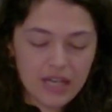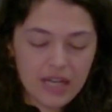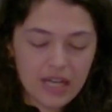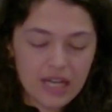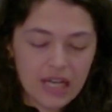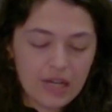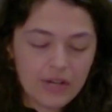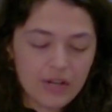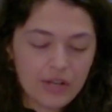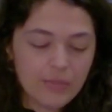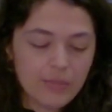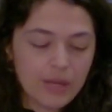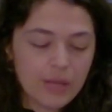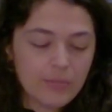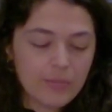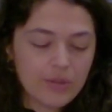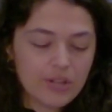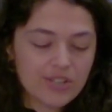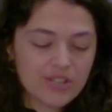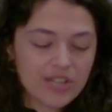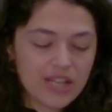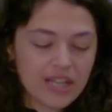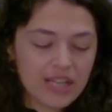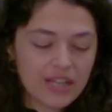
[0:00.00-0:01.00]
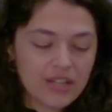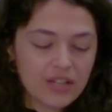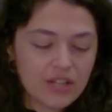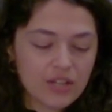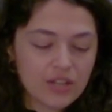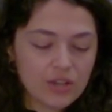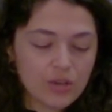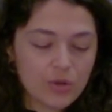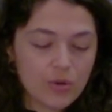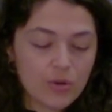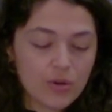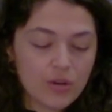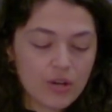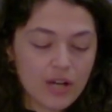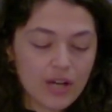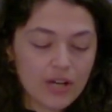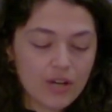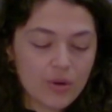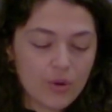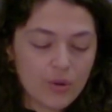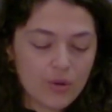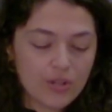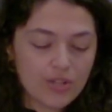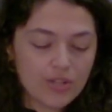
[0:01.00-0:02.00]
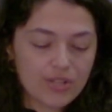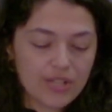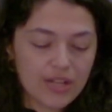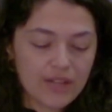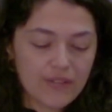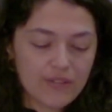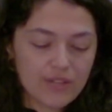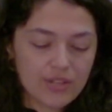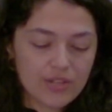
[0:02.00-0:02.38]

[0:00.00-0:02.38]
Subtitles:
I remember taking a course on